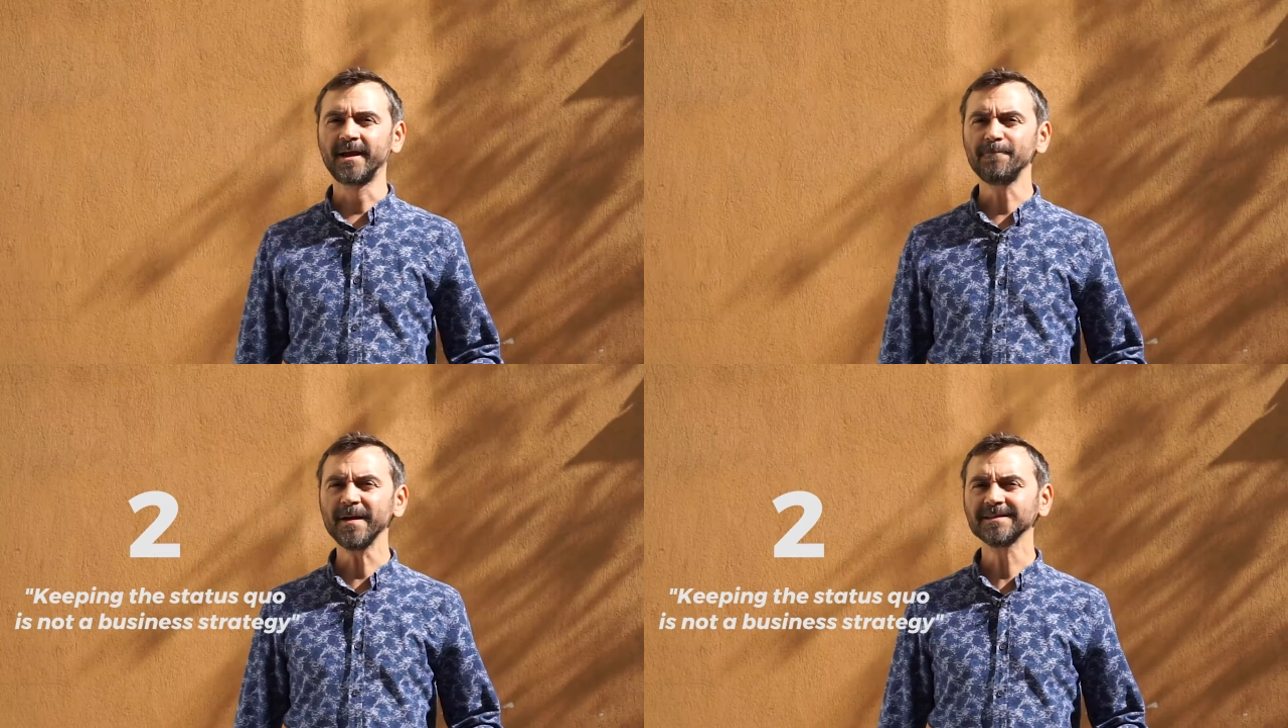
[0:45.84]

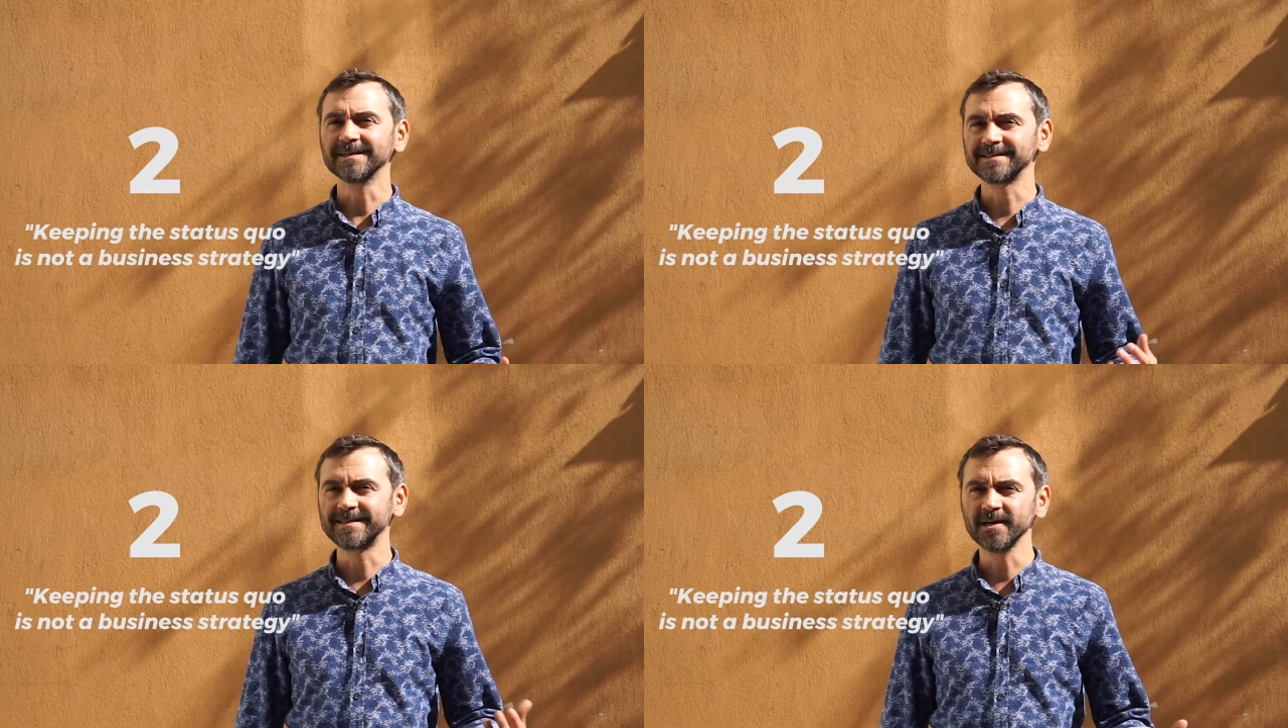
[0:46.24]
Keeping
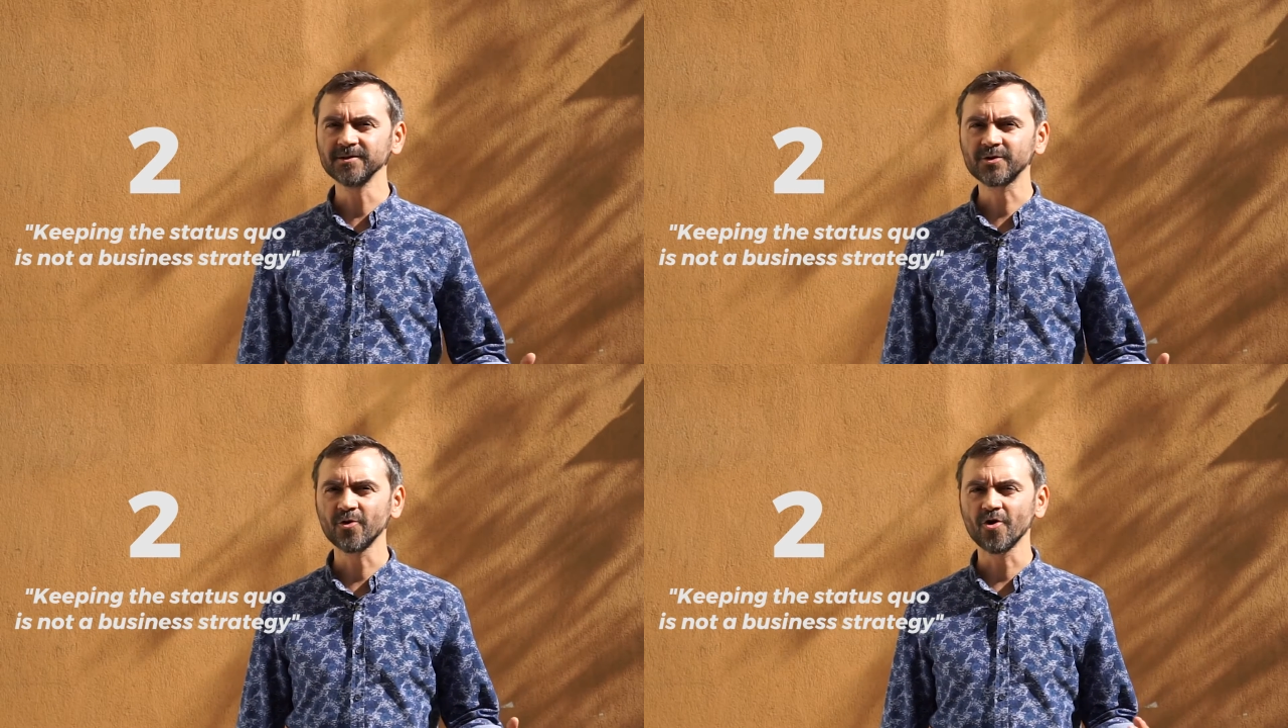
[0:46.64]
the
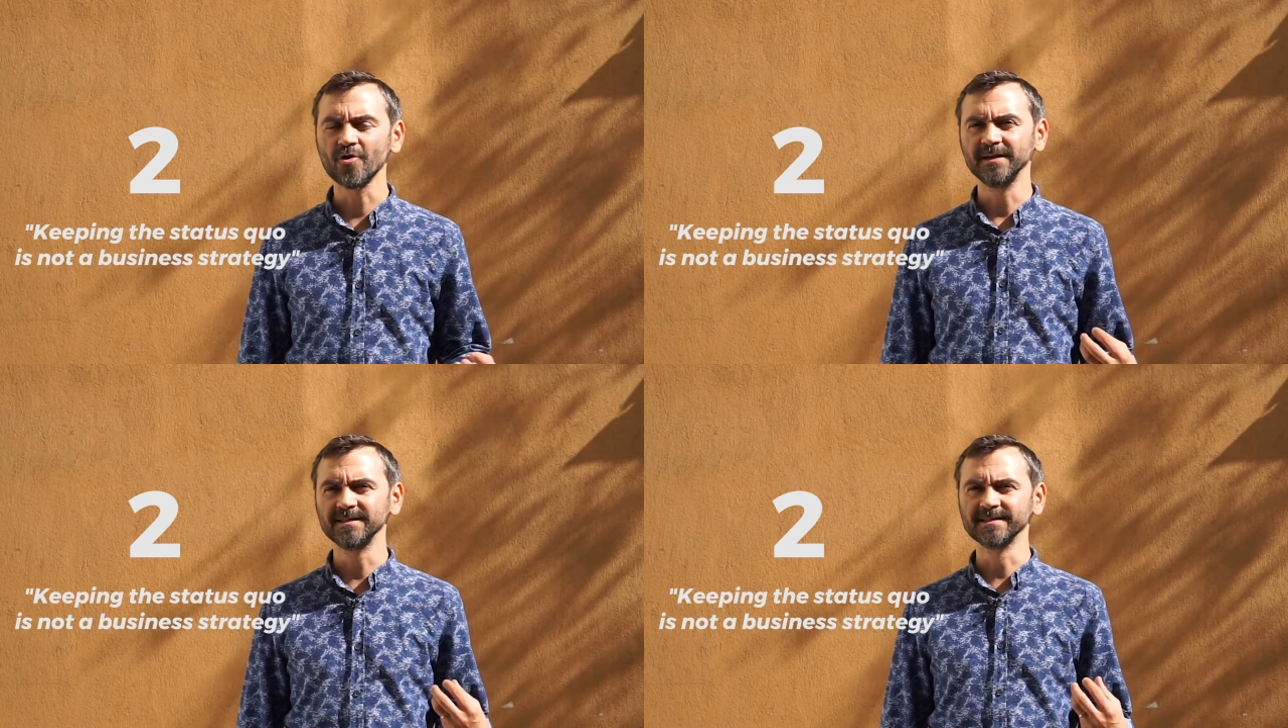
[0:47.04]
status
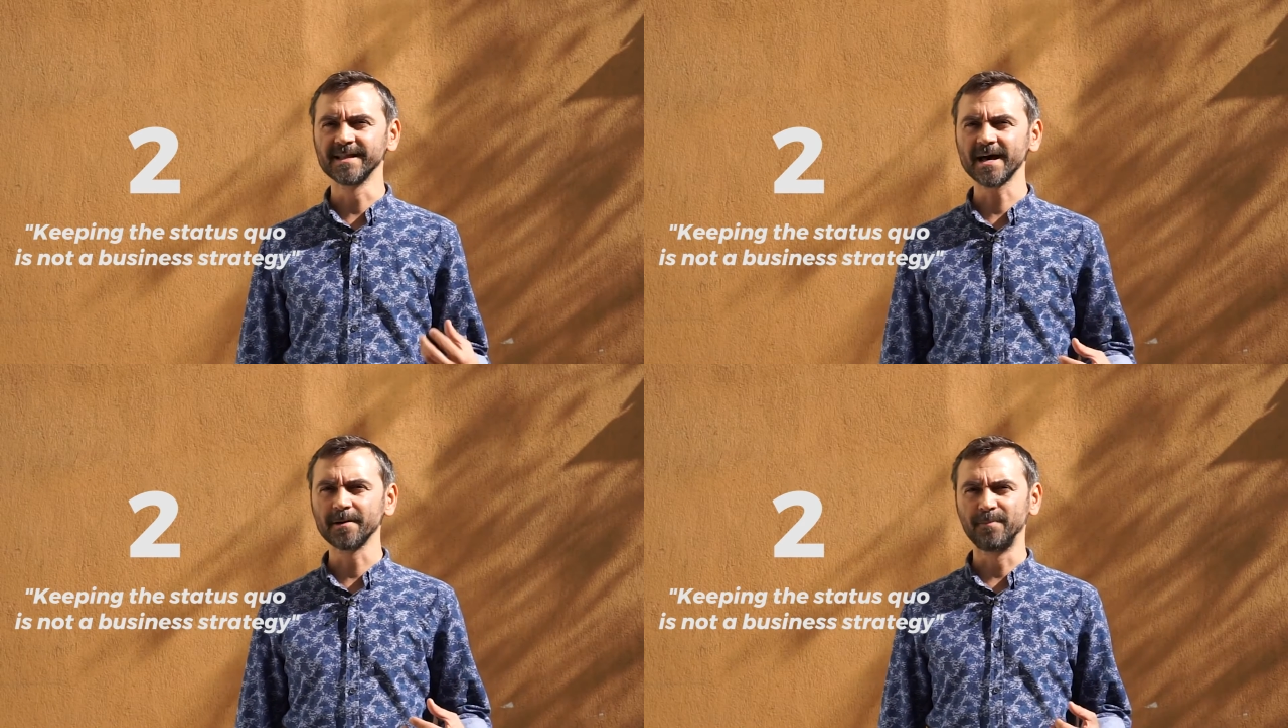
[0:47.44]
quo is
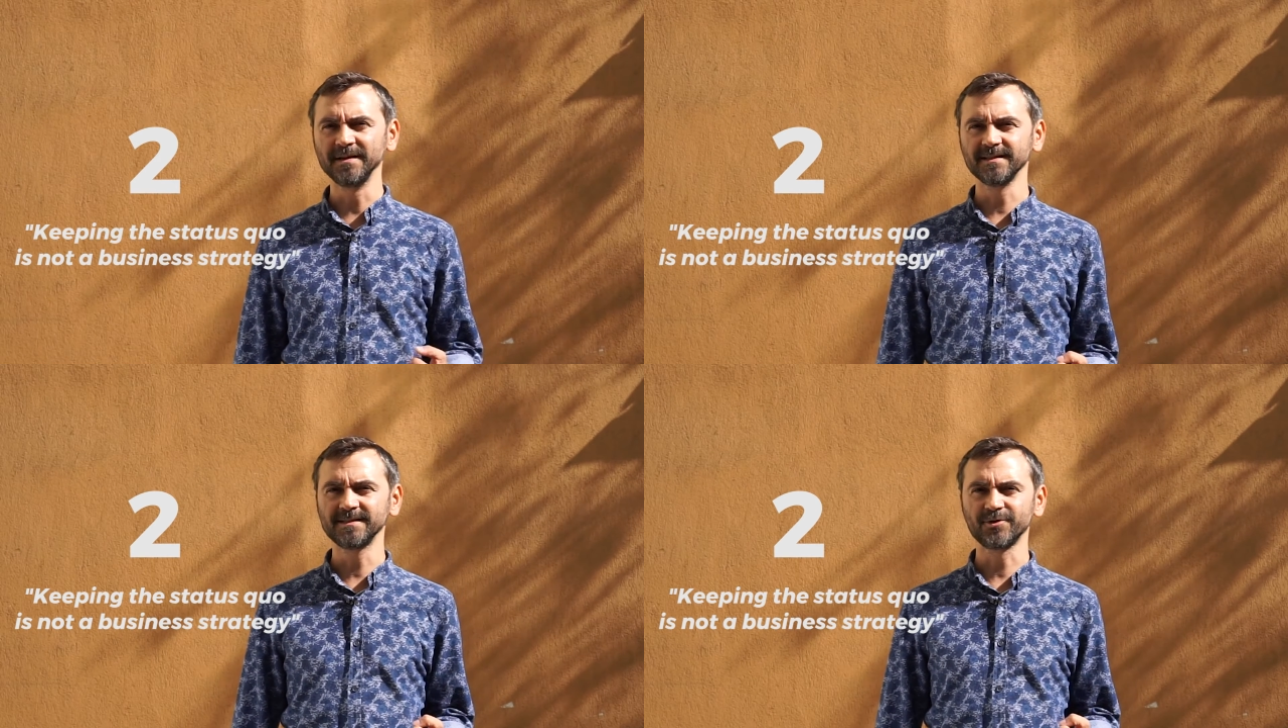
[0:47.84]
not a
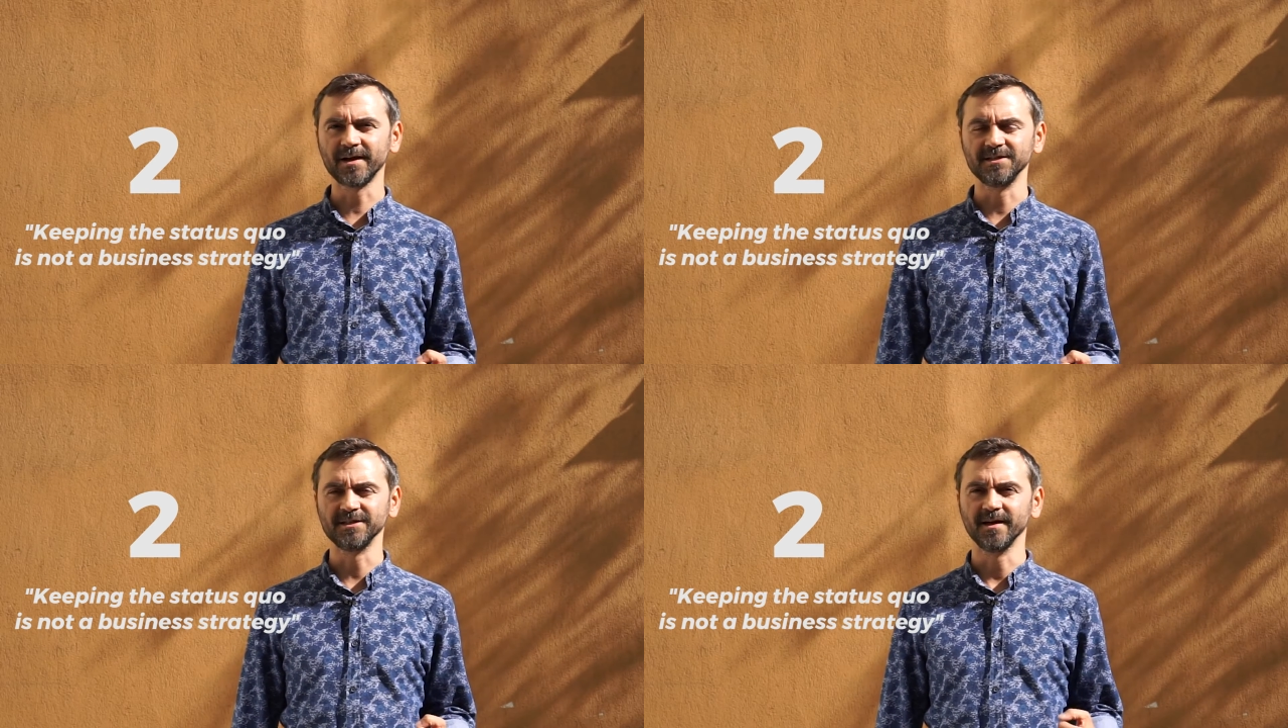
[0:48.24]
business
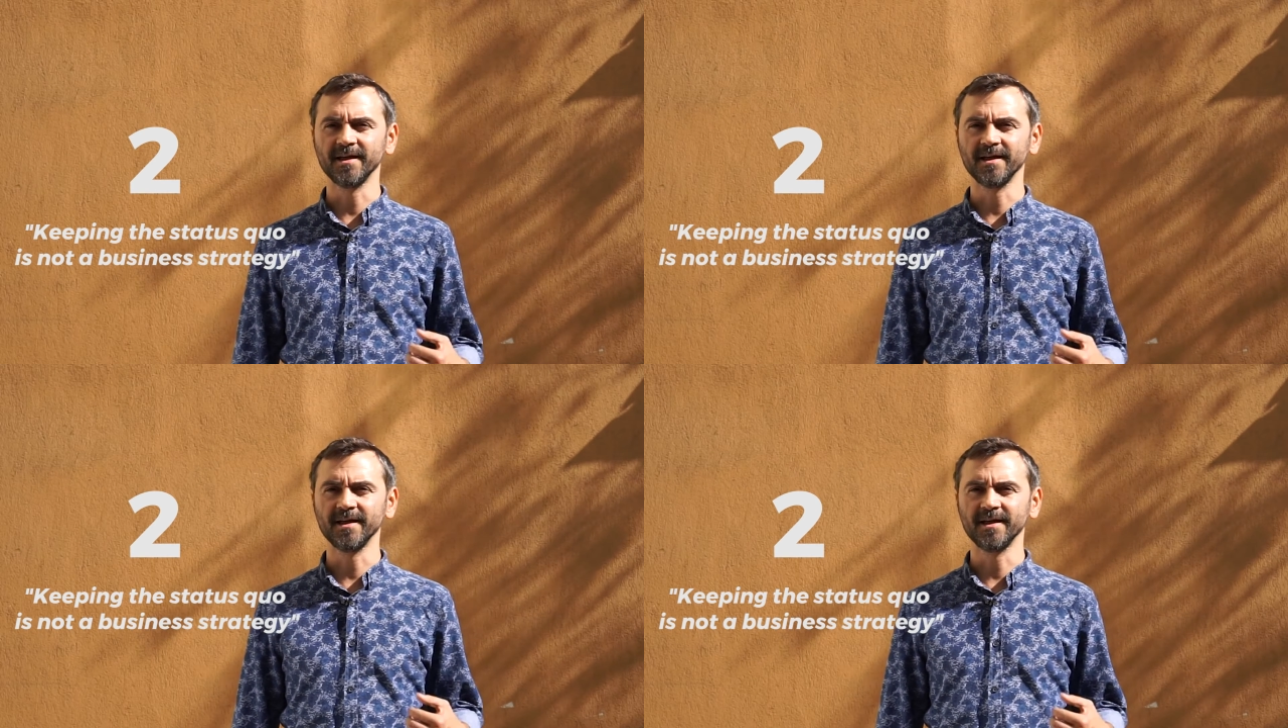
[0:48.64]
strategy,